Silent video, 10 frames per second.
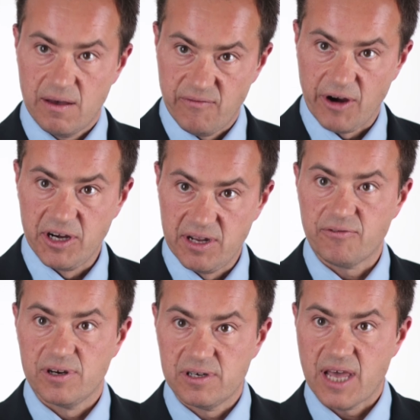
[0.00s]
Very
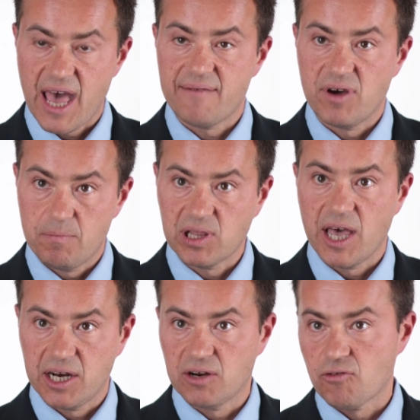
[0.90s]
different to have a
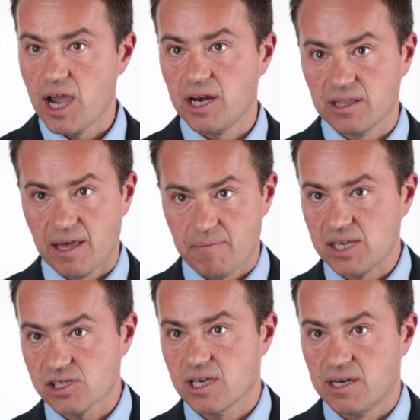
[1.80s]
plan in writing that may
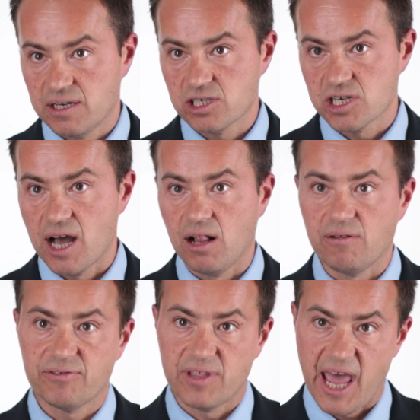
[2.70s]
sit in a
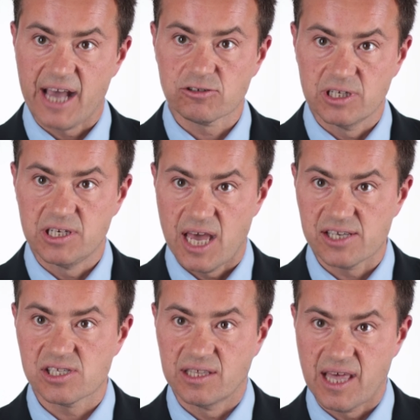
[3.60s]
shelf than actually
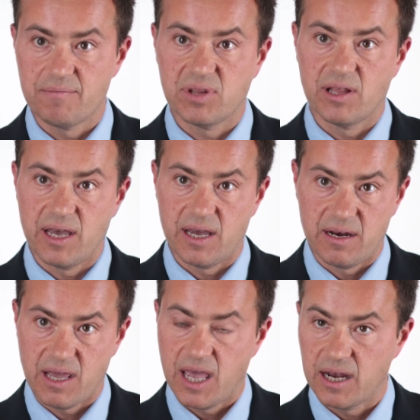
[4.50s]
testing that
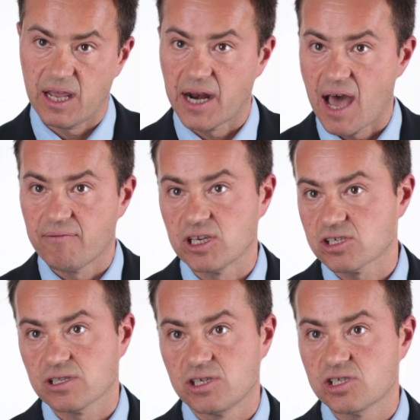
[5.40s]
plan and
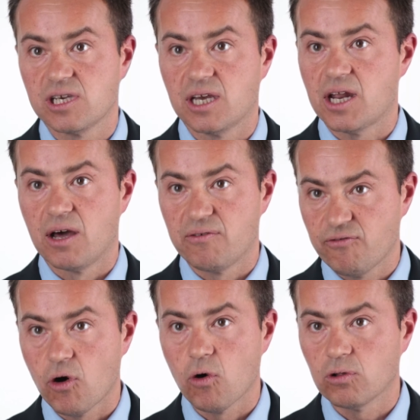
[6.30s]
obviously see it
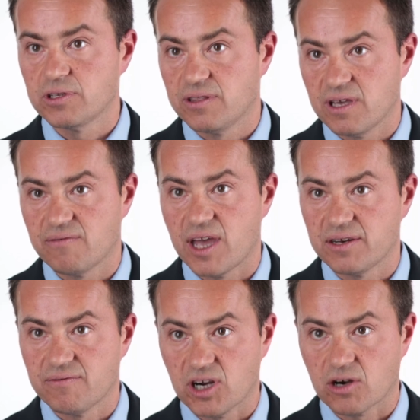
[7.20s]
unfold in the
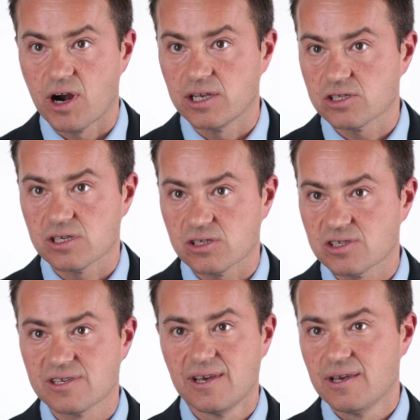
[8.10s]
event of a crisis.